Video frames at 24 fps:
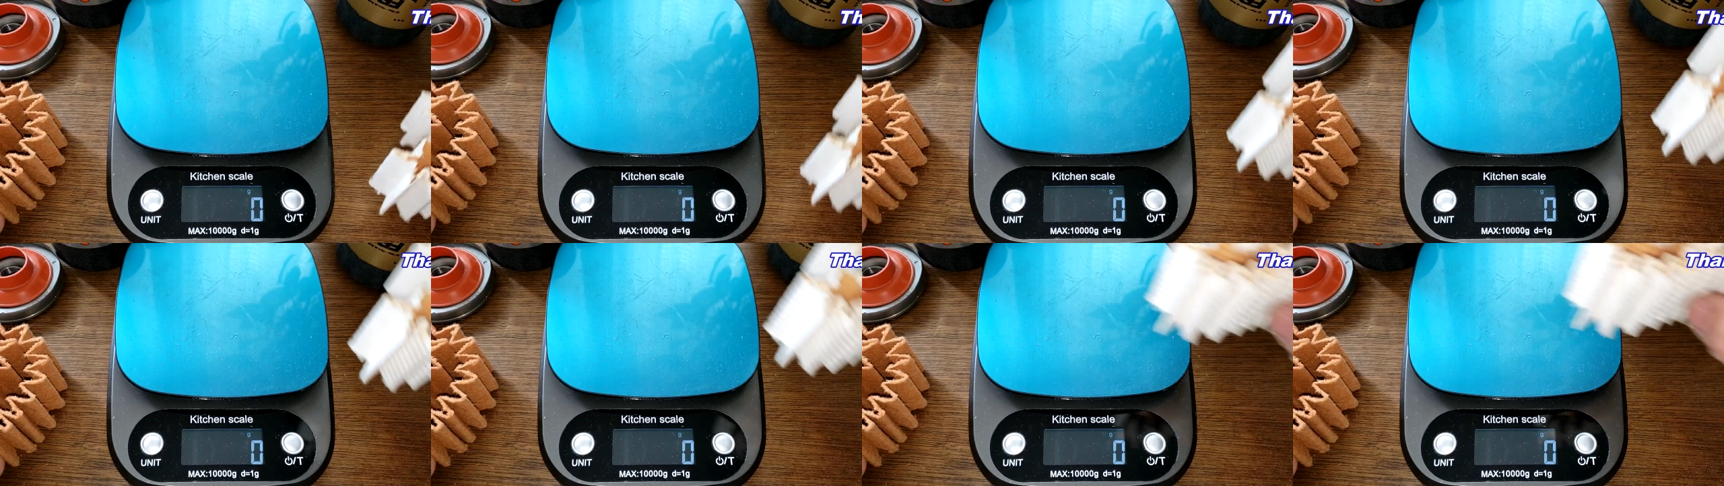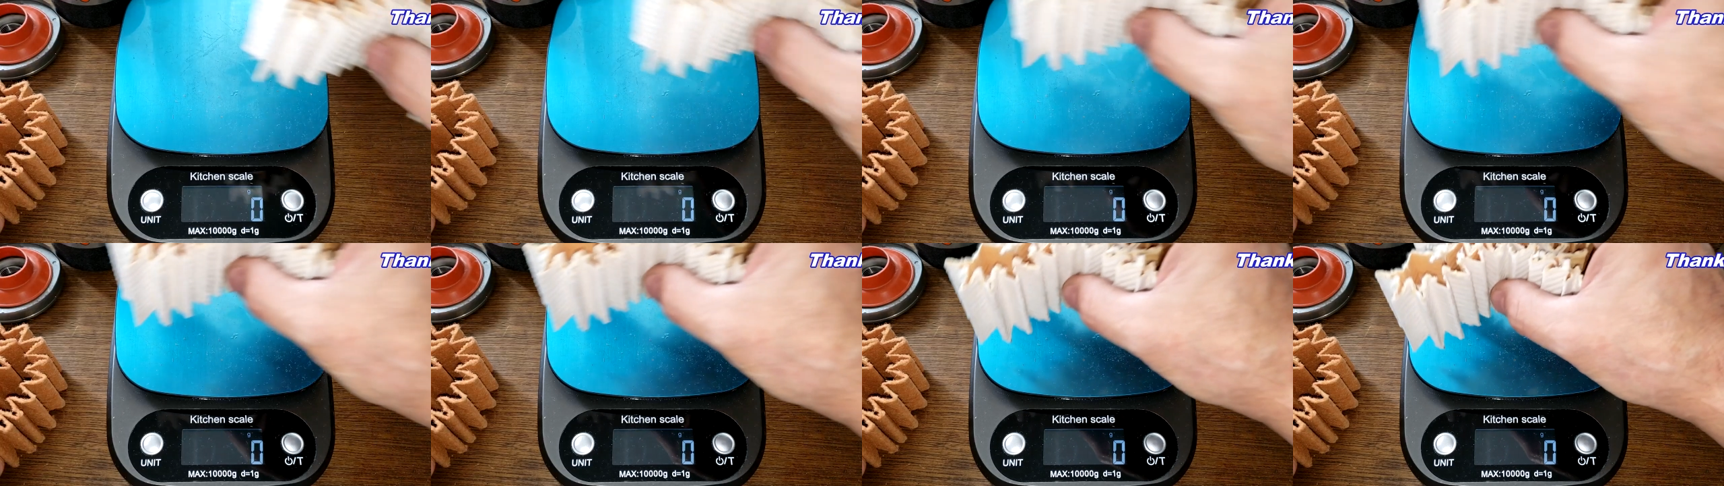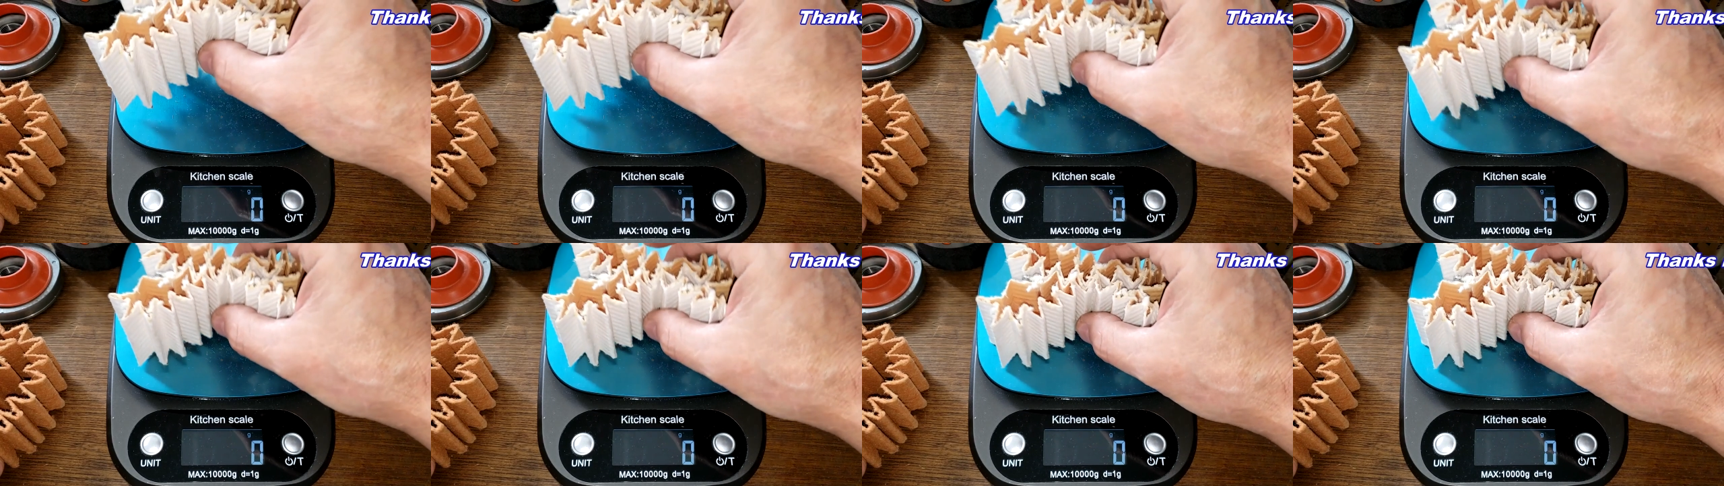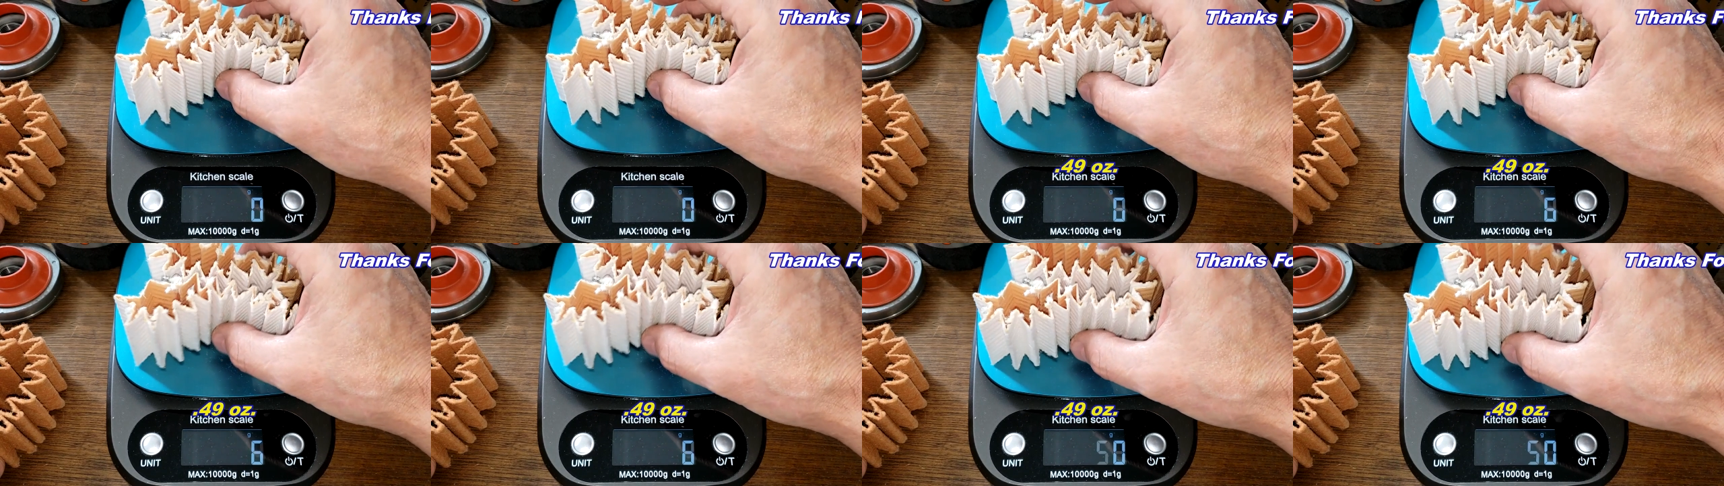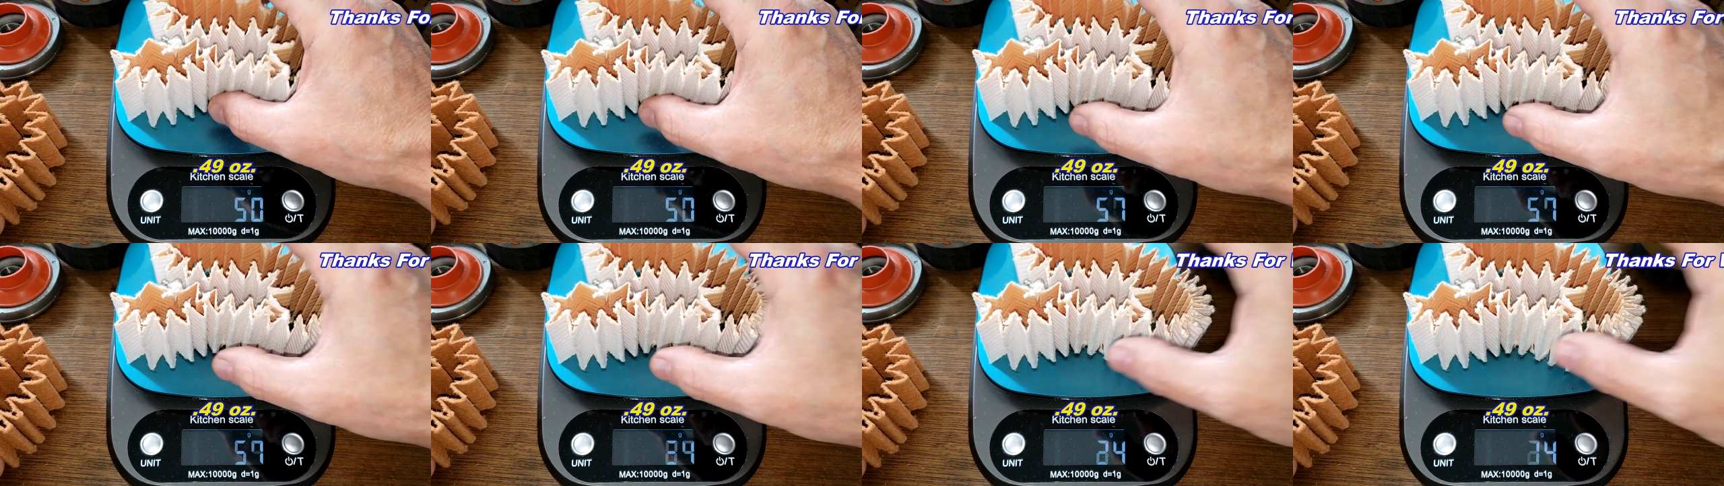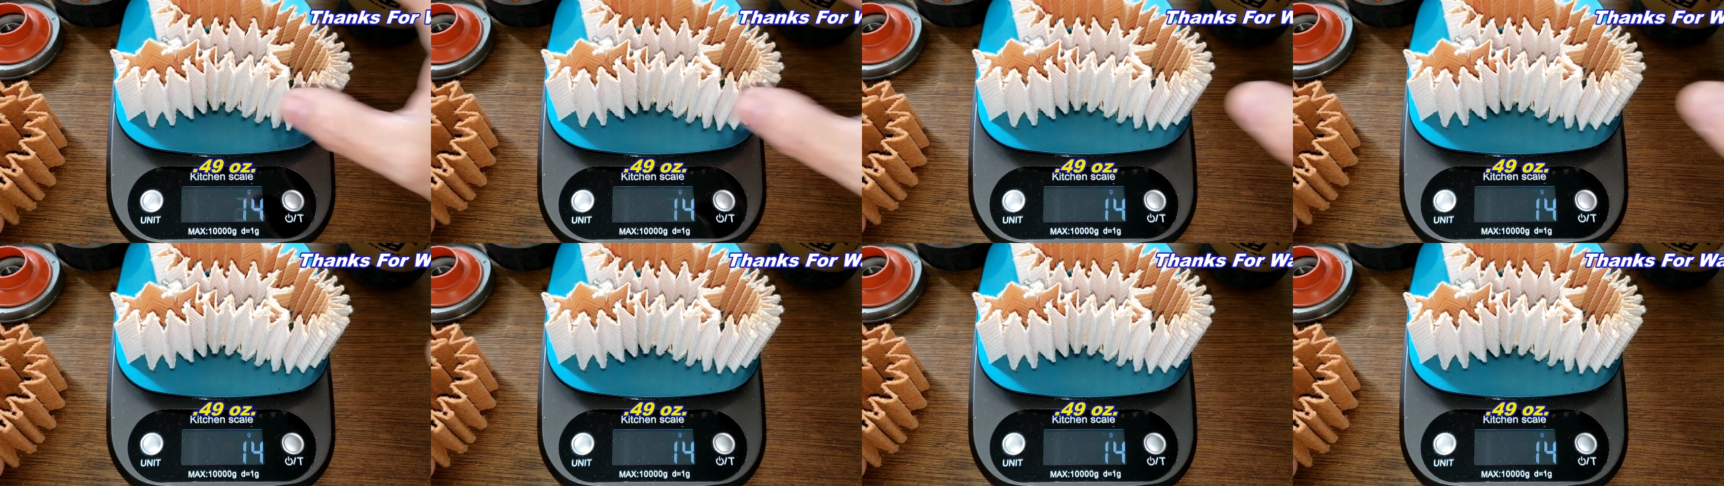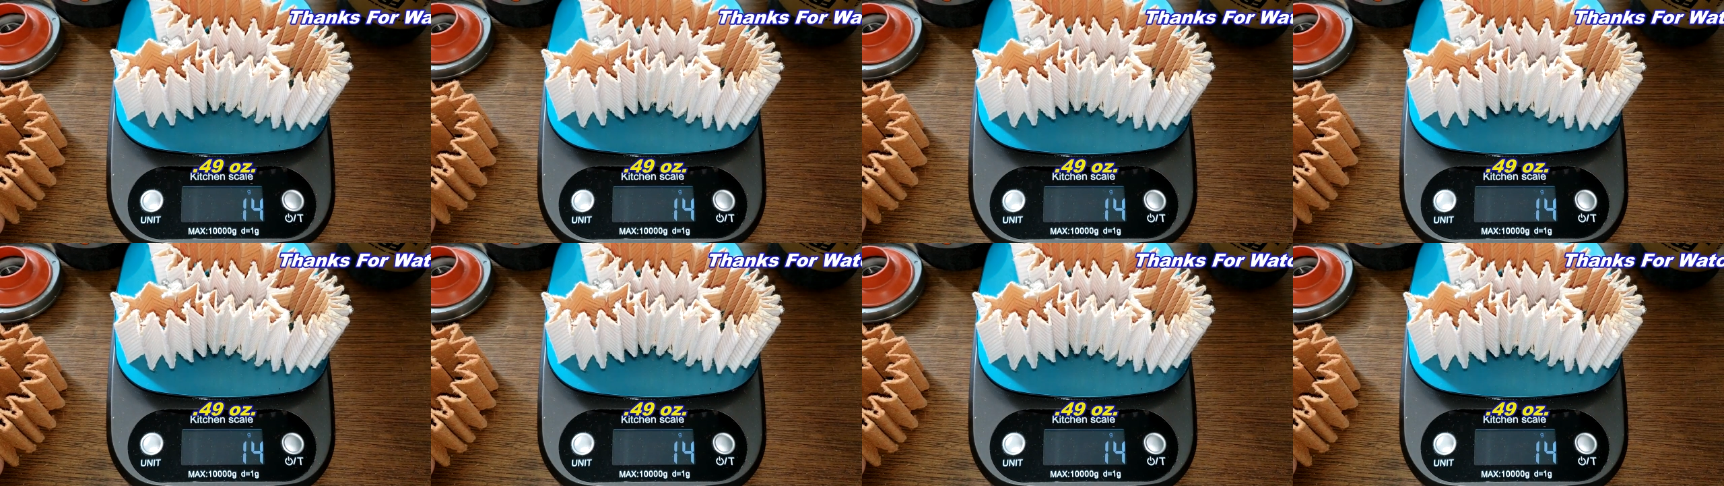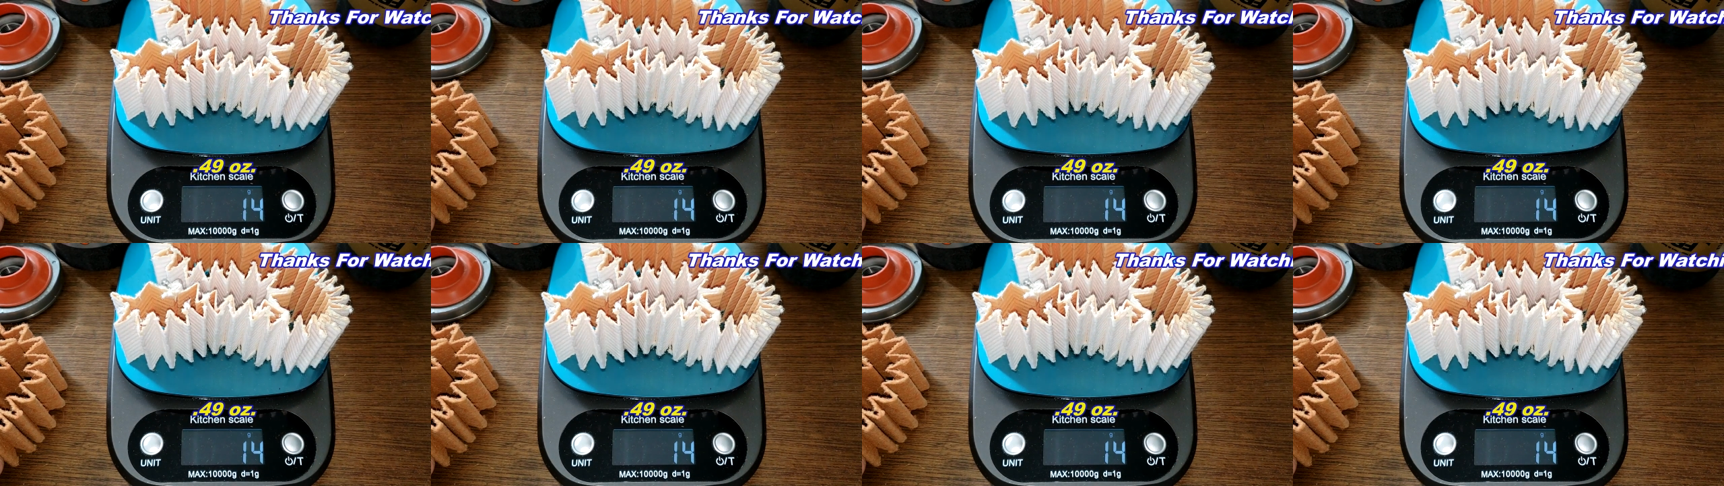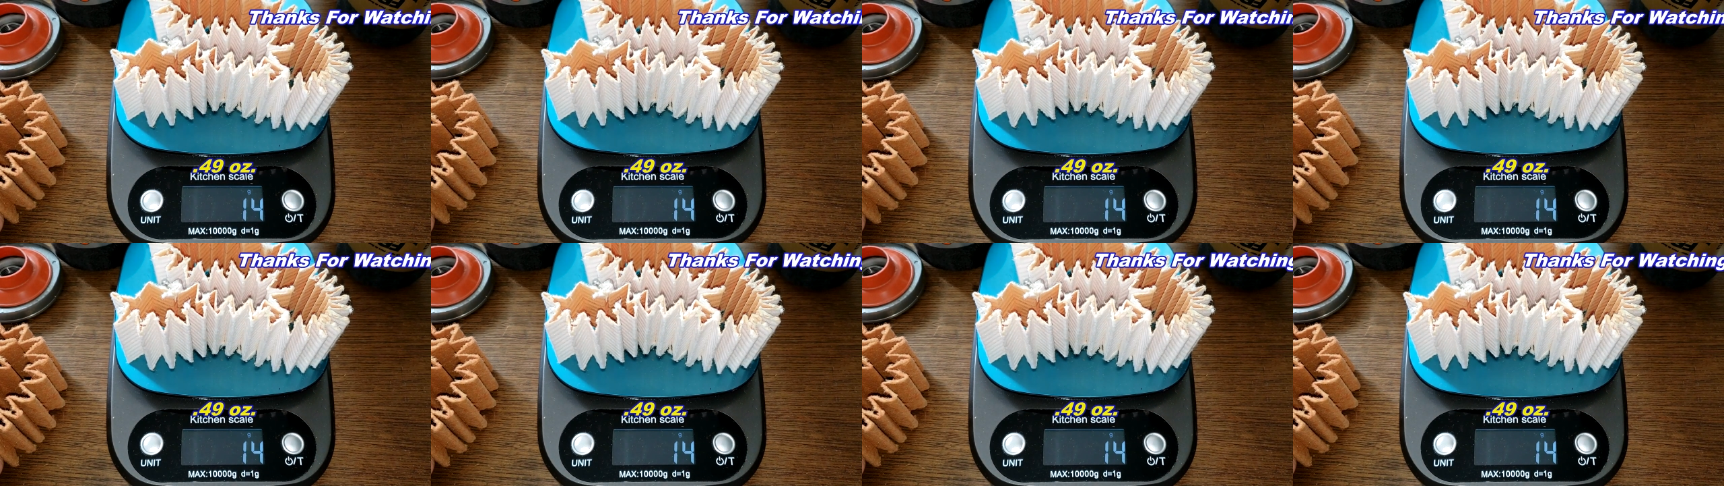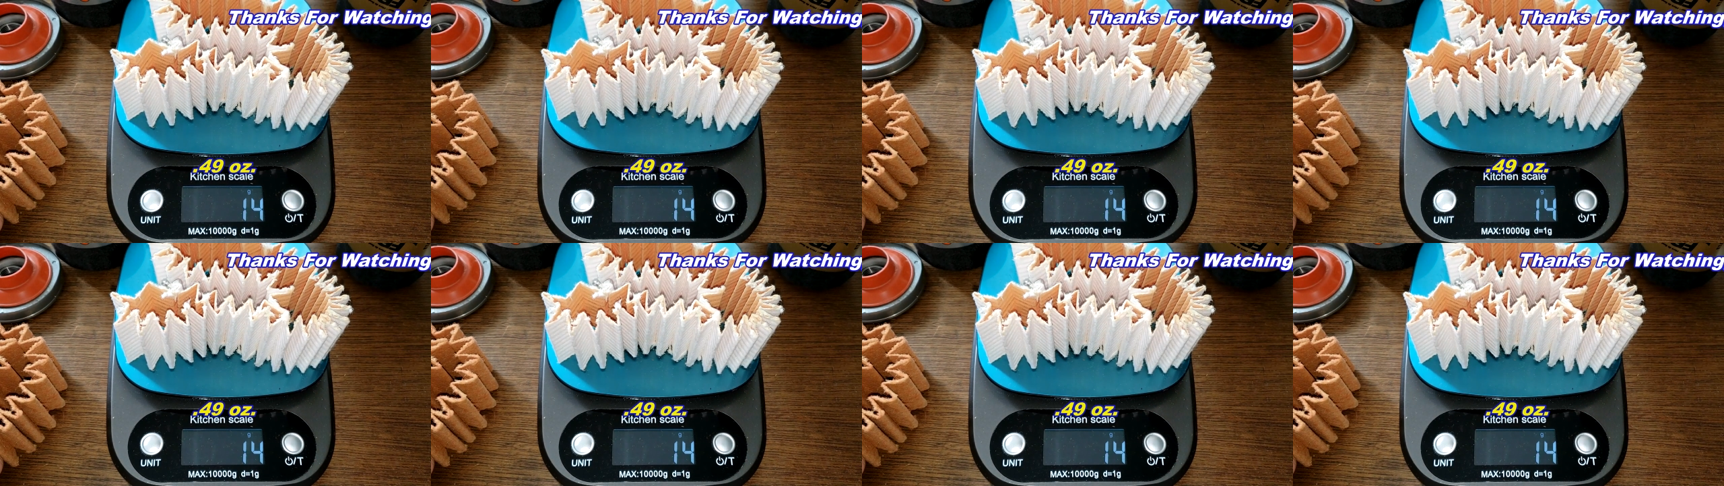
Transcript: (no speaker visible)